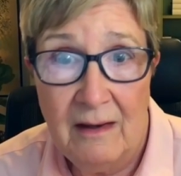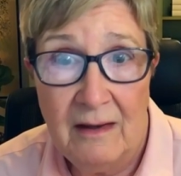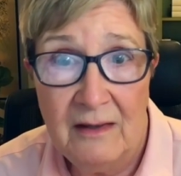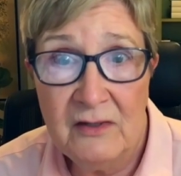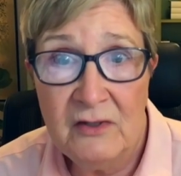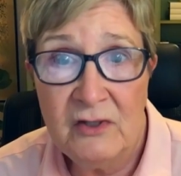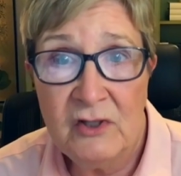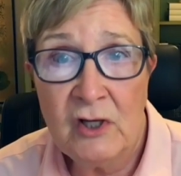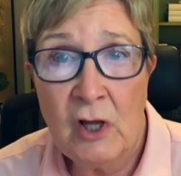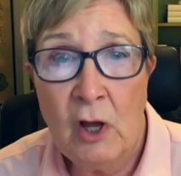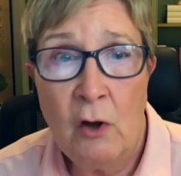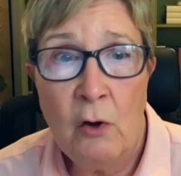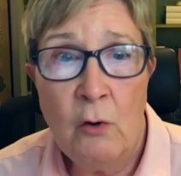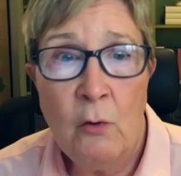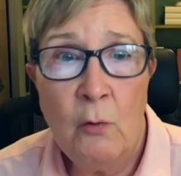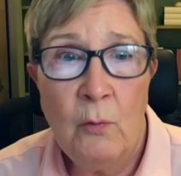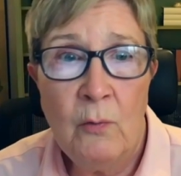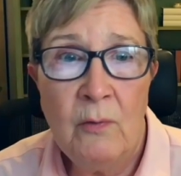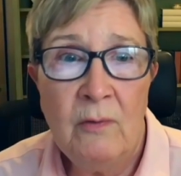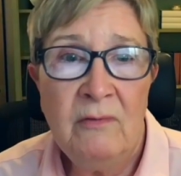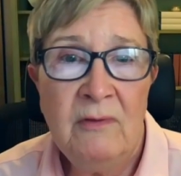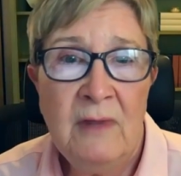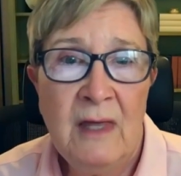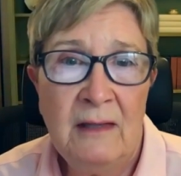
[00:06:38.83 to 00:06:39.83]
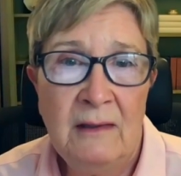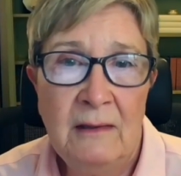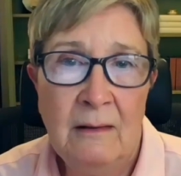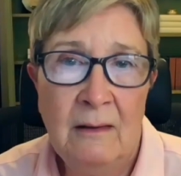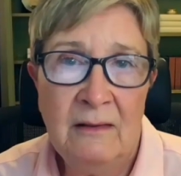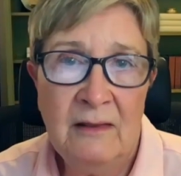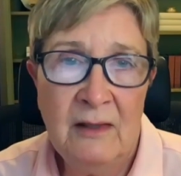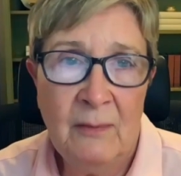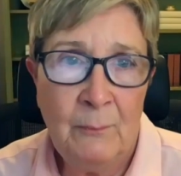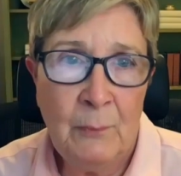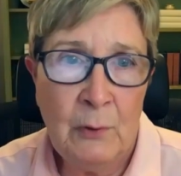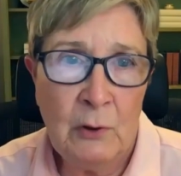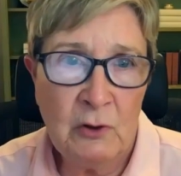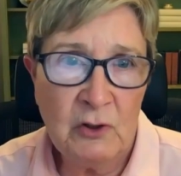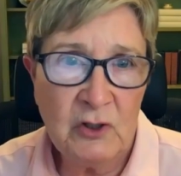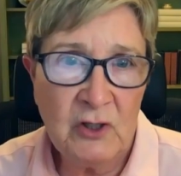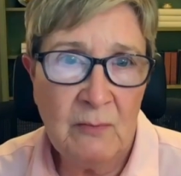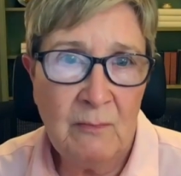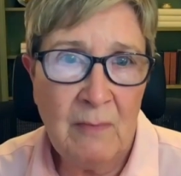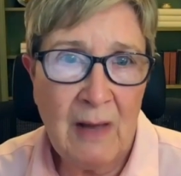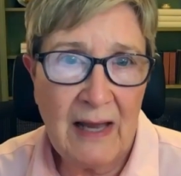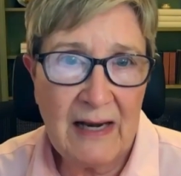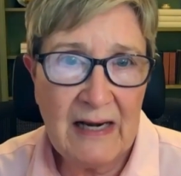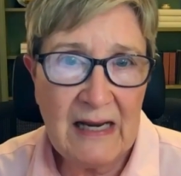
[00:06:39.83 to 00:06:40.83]
so that the
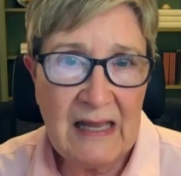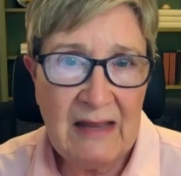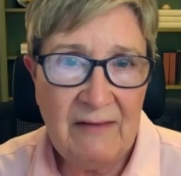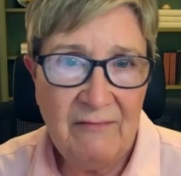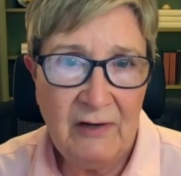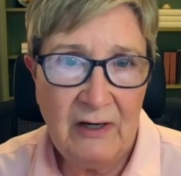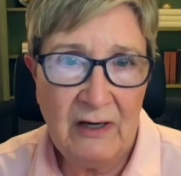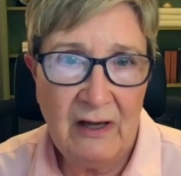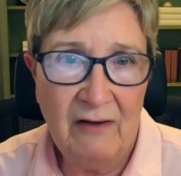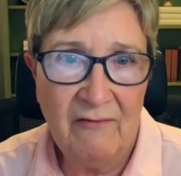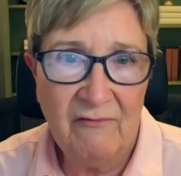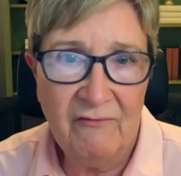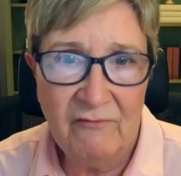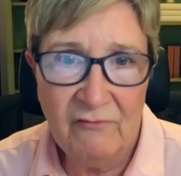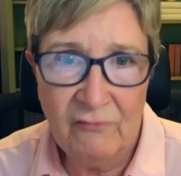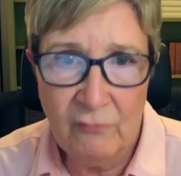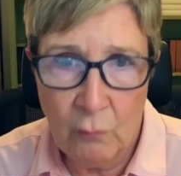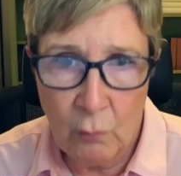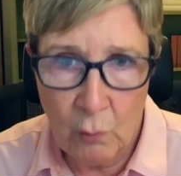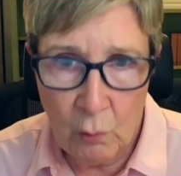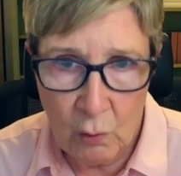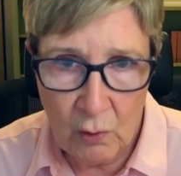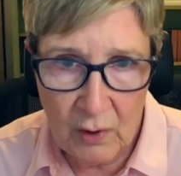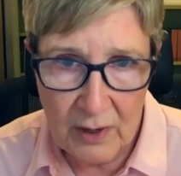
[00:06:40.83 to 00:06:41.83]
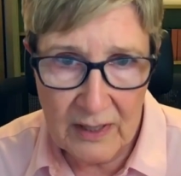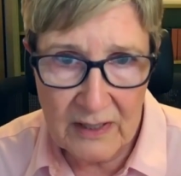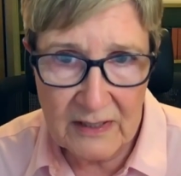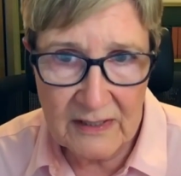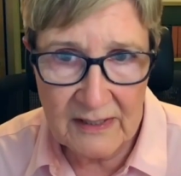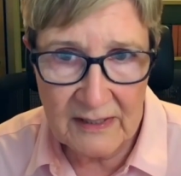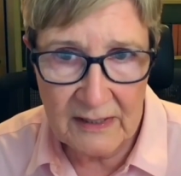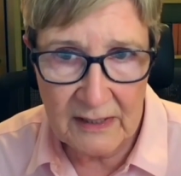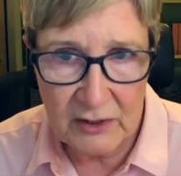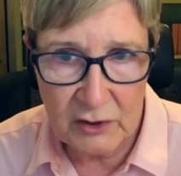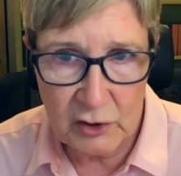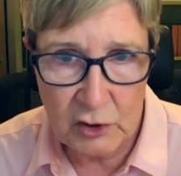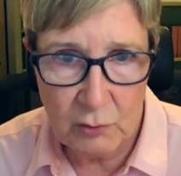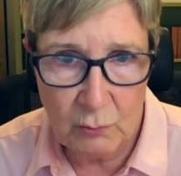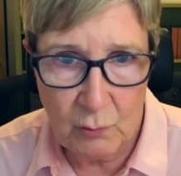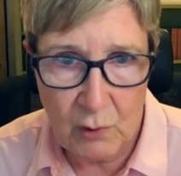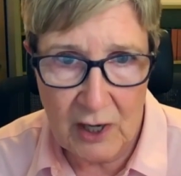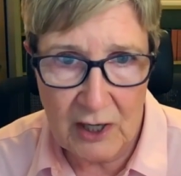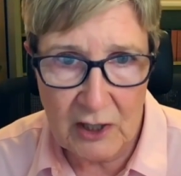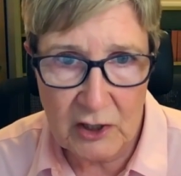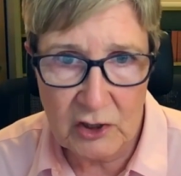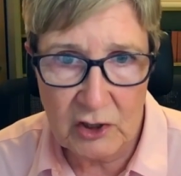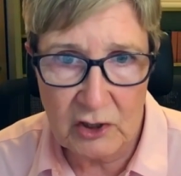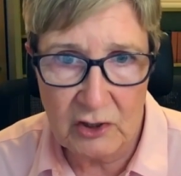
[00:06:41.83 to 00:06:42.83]
person might even avoid
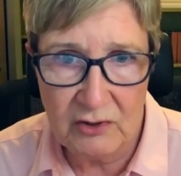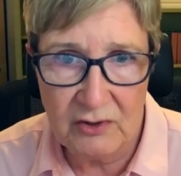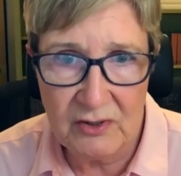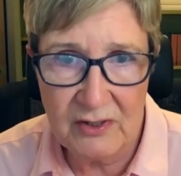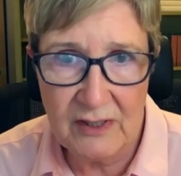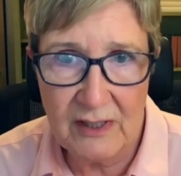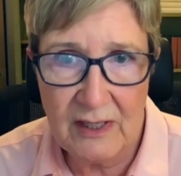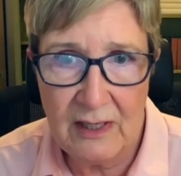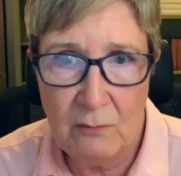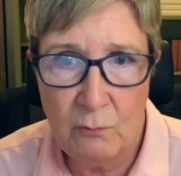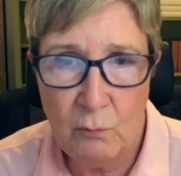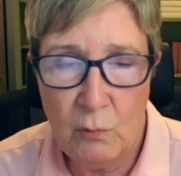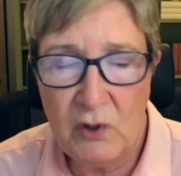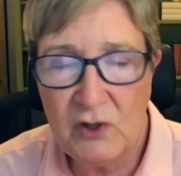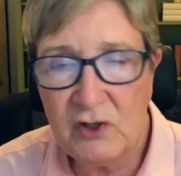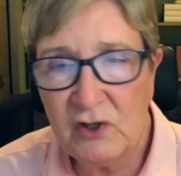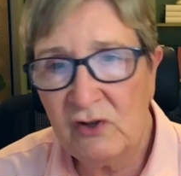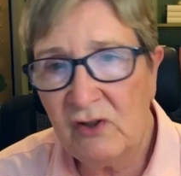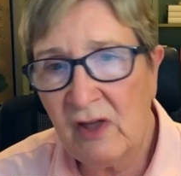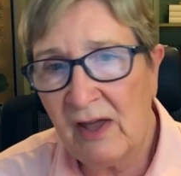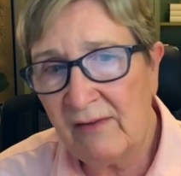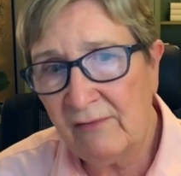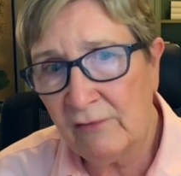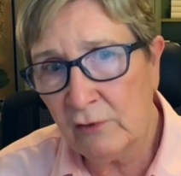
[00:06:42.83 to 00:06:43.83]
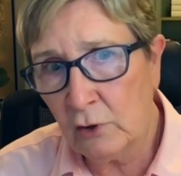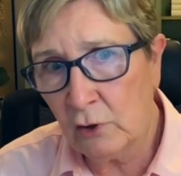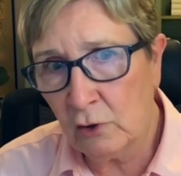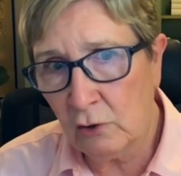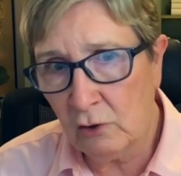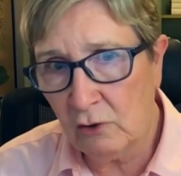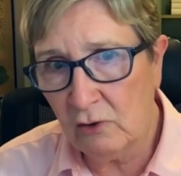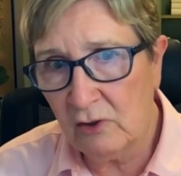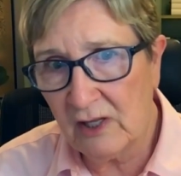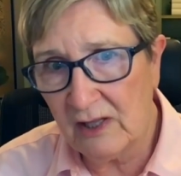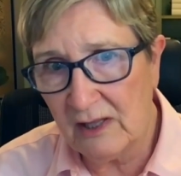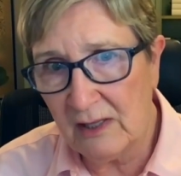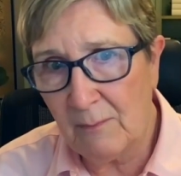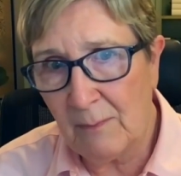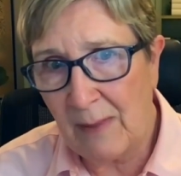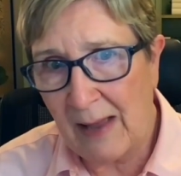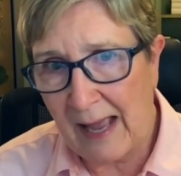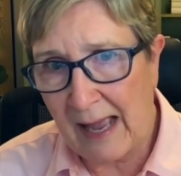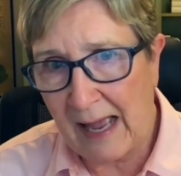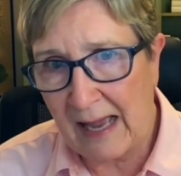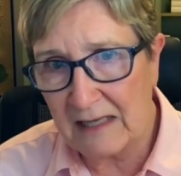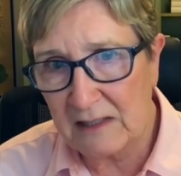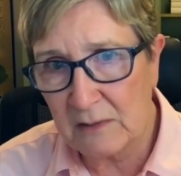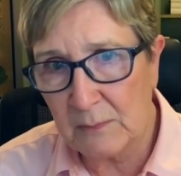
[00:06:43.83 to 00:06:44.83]
situations in which they've occurred in the
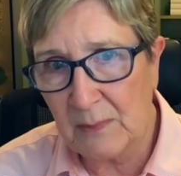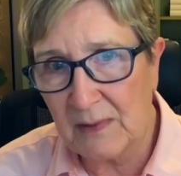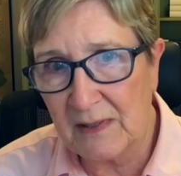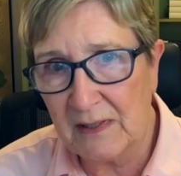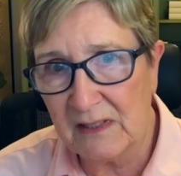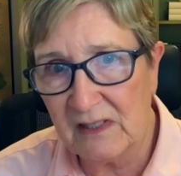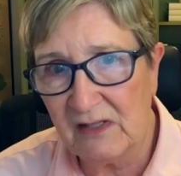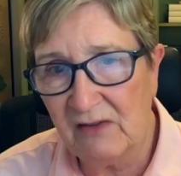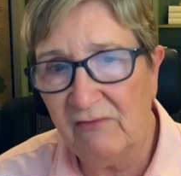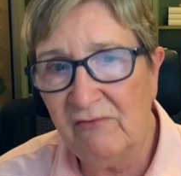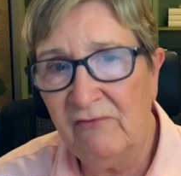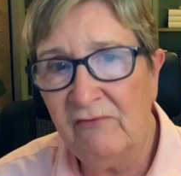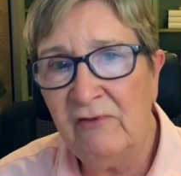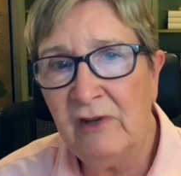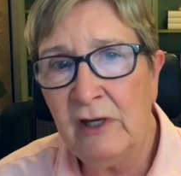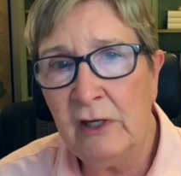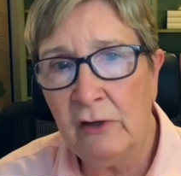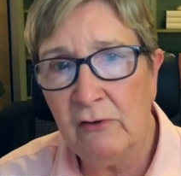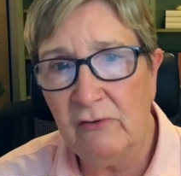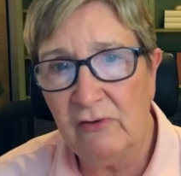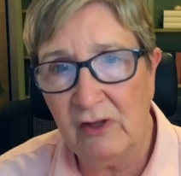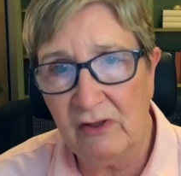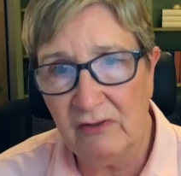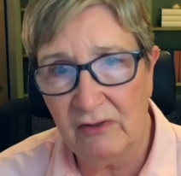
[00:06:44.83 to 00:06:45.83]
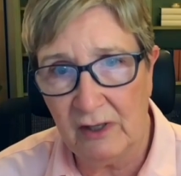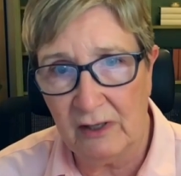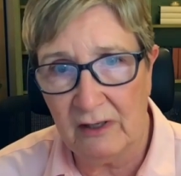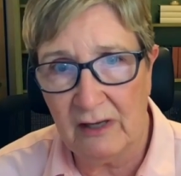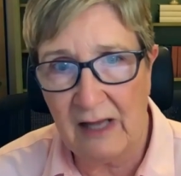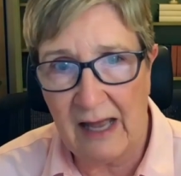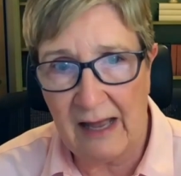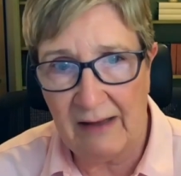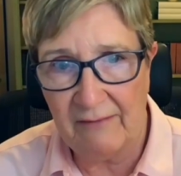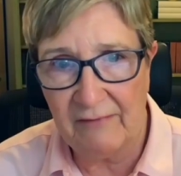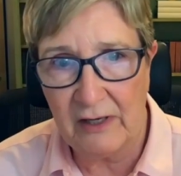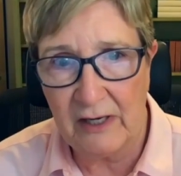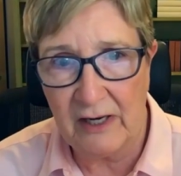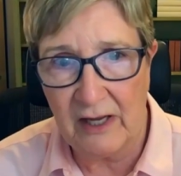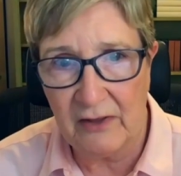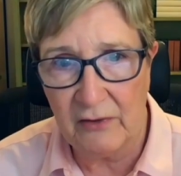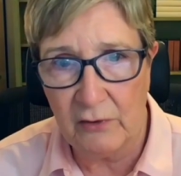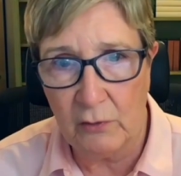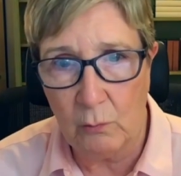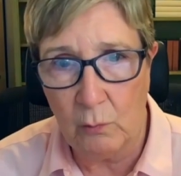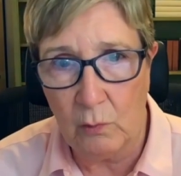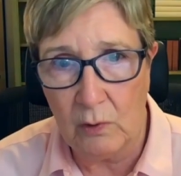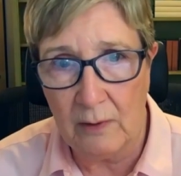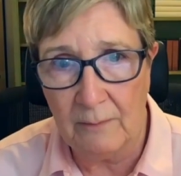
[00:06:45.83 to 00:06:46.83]
past because of fear that they'll have
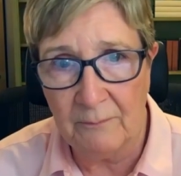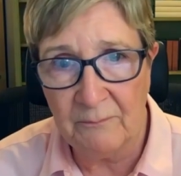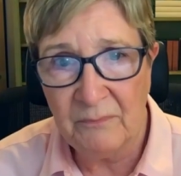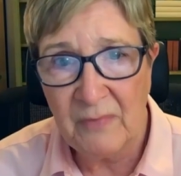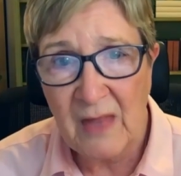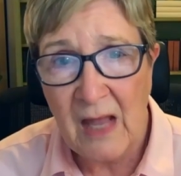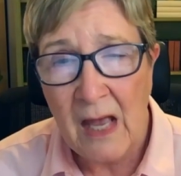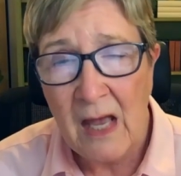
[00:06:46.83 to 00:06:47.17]
another one.